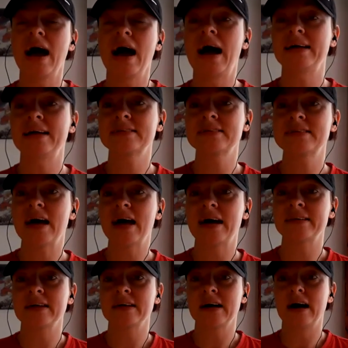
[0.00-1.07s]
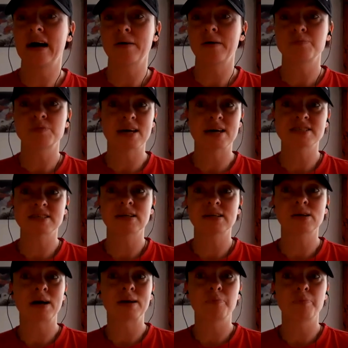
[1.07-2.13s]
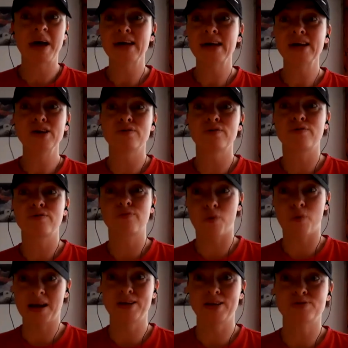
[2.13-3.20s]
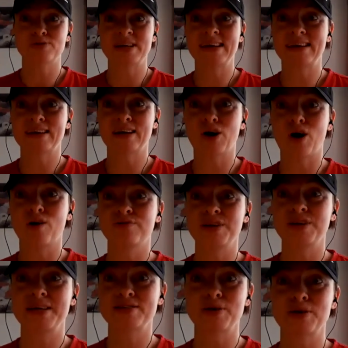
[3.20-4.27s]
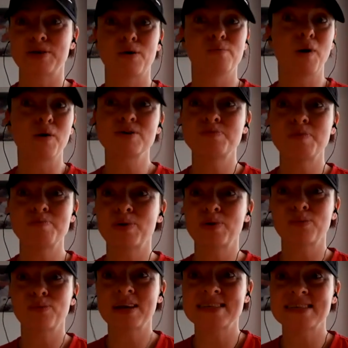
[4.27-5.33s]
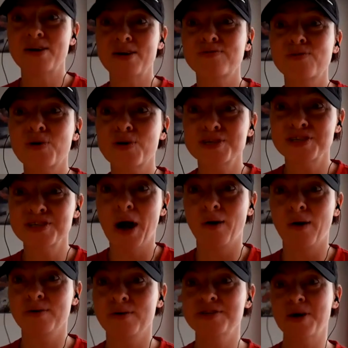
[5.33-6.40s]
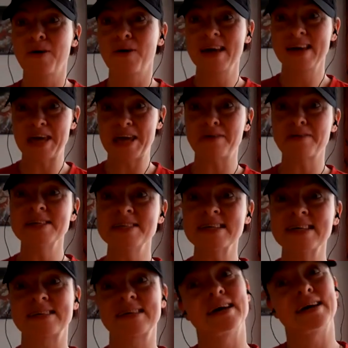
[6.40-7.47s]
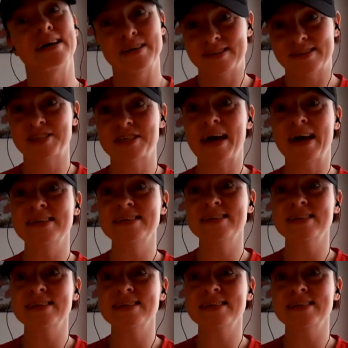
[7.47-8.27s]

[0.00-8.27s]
And then does anyone pay you while you're drinking the coffee? So most people will say of course no. So here is it. Taste.